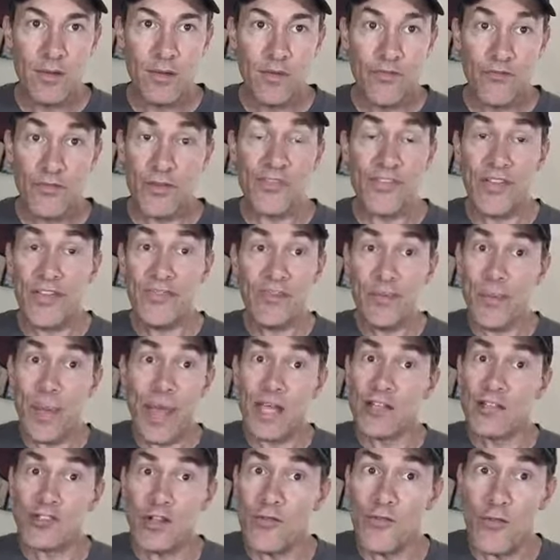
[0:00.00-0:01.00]
If you're 50
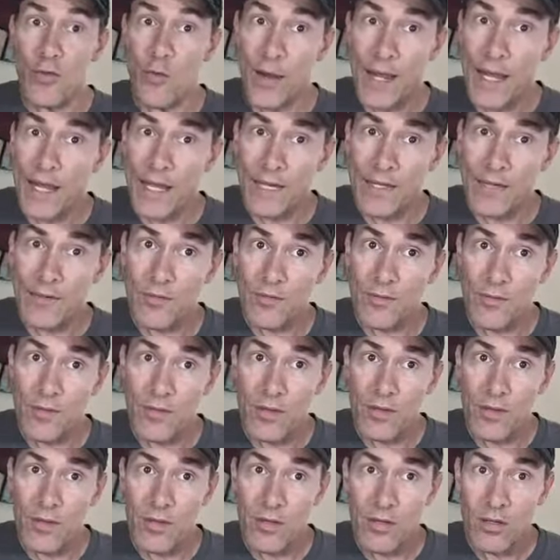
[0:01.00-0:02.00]
pounds overweight,
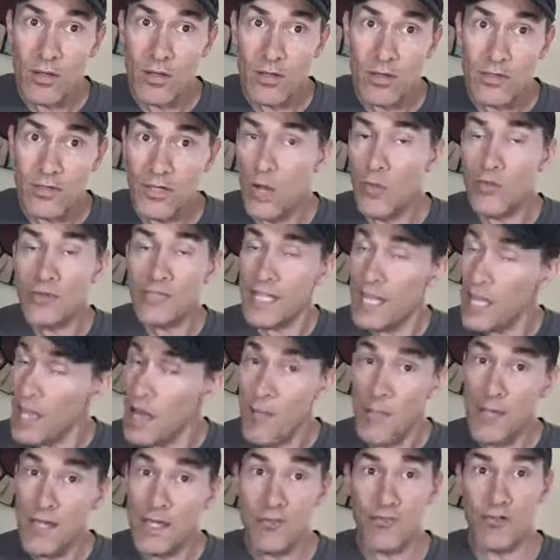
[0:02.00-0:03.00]
don't tell
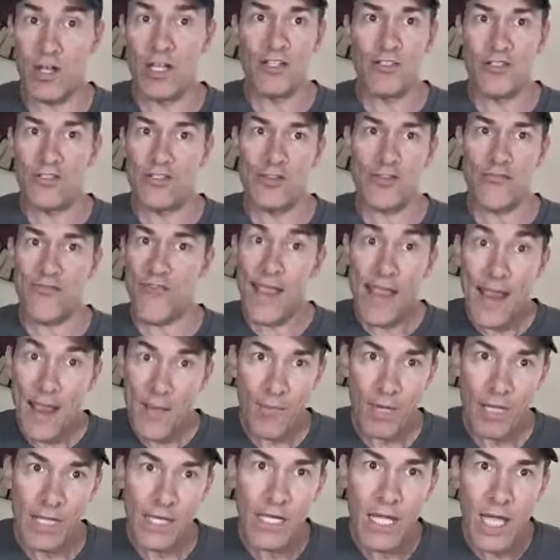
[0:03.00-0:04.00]
me it runs in your
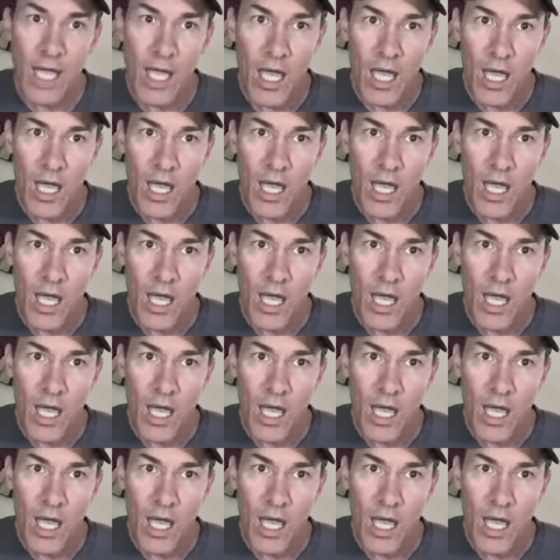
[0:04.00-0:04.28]
family.